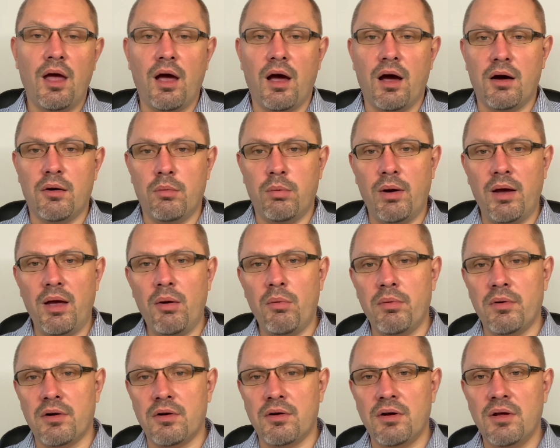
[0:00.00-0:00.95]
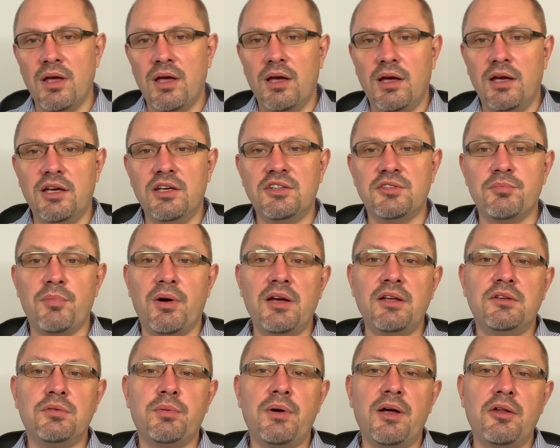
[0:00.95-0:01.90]
However, it
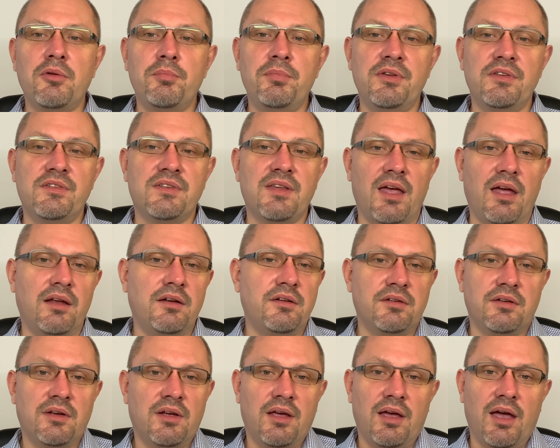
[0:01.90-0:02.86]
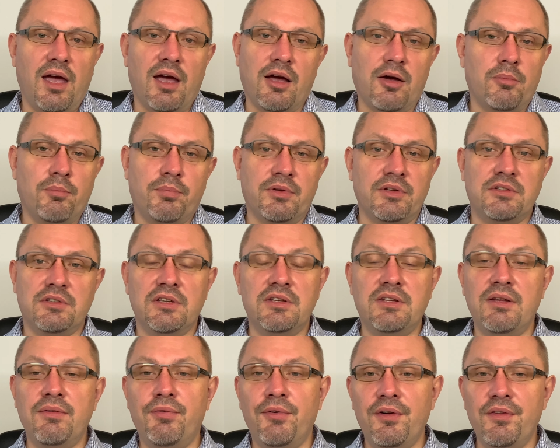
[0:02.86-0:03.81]
might well be that a completely
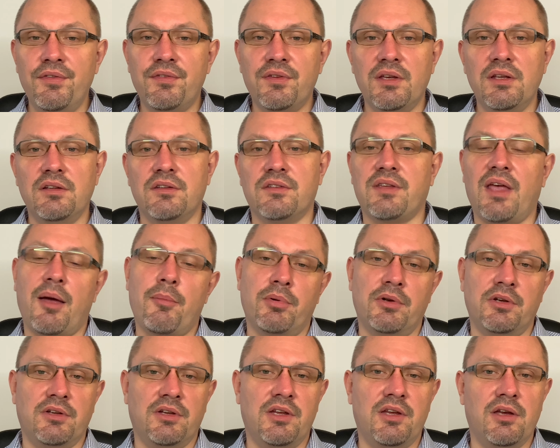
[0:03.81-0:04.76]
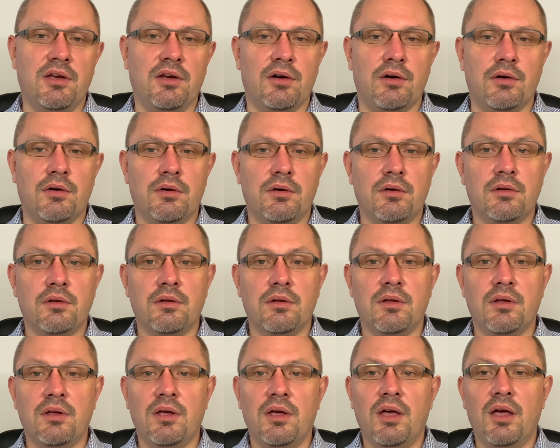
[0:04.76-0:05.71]
different thing is happening here.
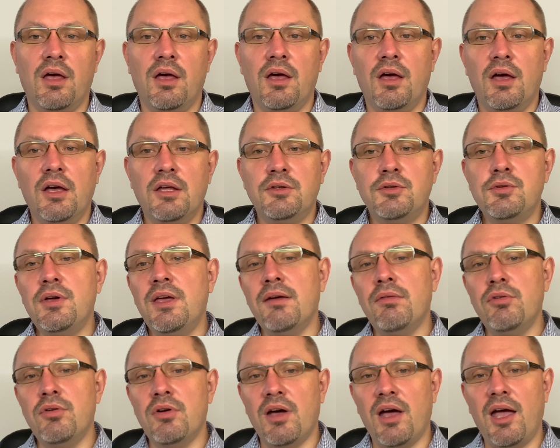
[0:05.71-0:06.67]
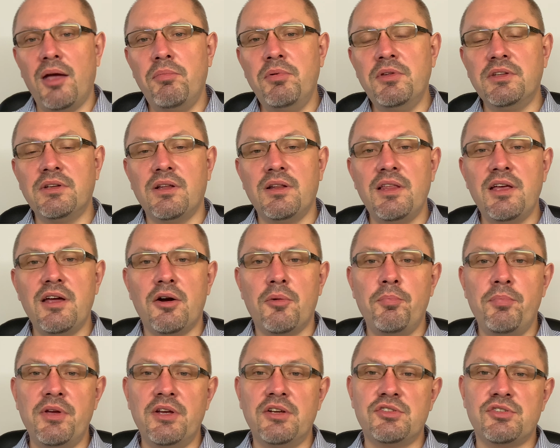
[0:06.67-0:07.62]
To give you a bit clearer
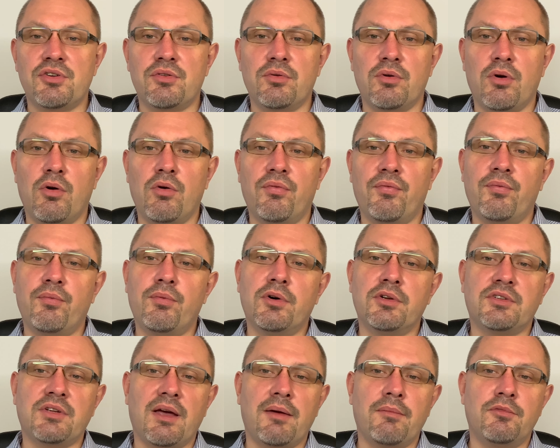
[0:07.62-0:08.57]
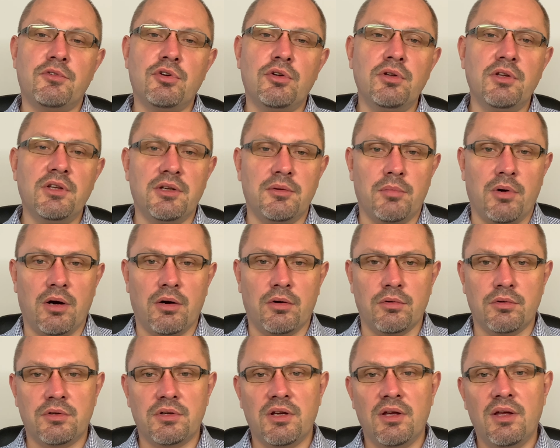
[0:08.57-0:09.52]
picture of what I am talking
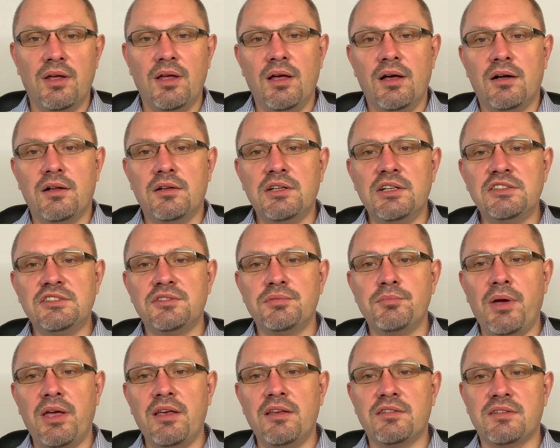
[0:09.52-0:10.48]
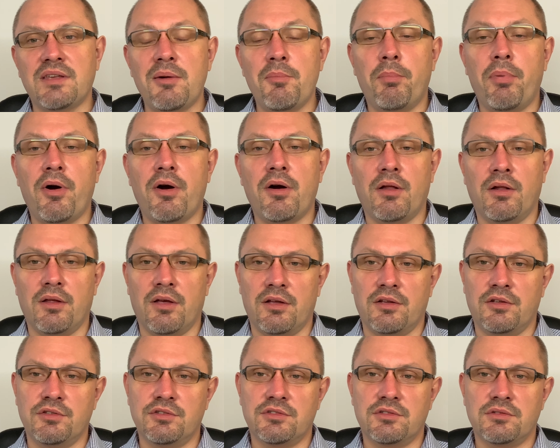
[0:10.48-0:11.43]
about, let's make some
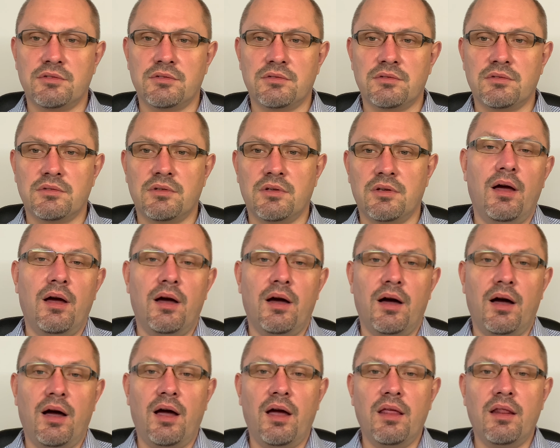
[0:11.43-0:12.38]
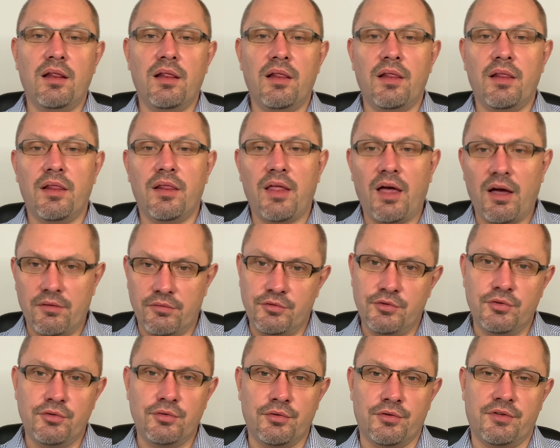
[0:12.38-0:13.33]
parallels. I love to
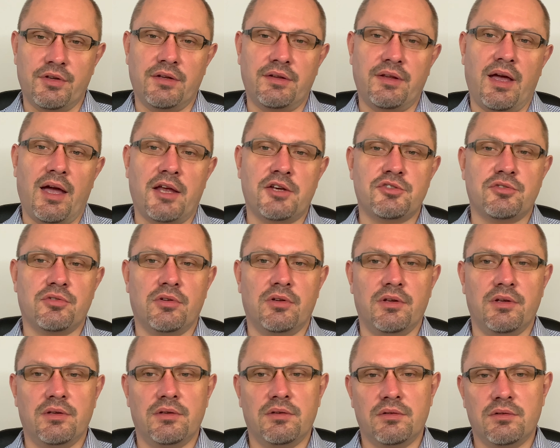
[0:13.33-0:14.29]
do that actually.